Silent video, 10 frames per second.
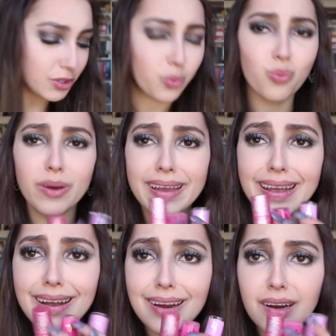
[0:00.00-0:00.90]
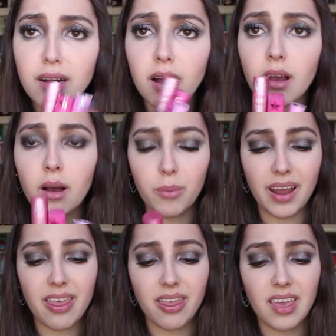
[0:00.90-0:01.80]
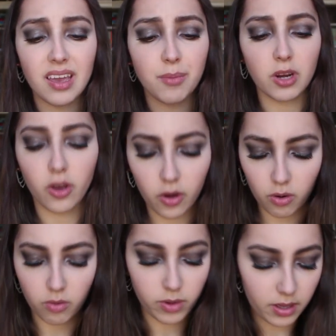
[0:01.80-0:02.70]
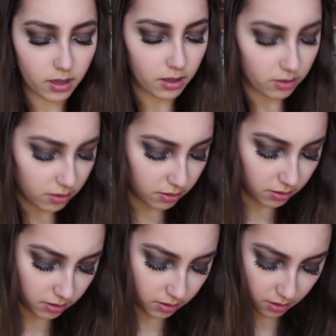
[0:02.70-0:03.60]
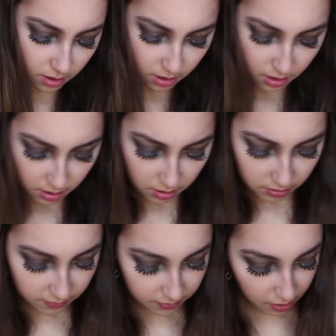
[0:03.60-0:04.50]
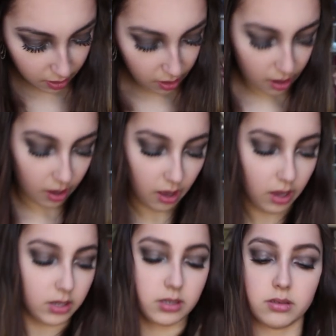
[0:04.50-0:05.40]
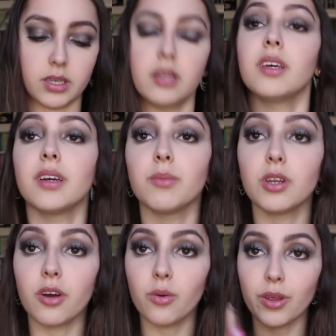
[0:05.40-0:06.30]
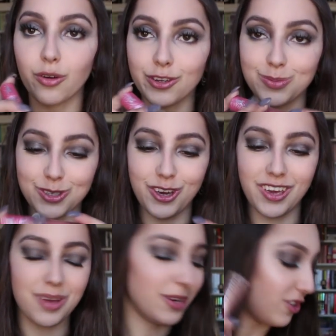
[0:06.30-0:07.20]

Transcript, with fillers: to wear, but I think I'm going to go with fuck. I think I'm gonna go with Christmas Cookie by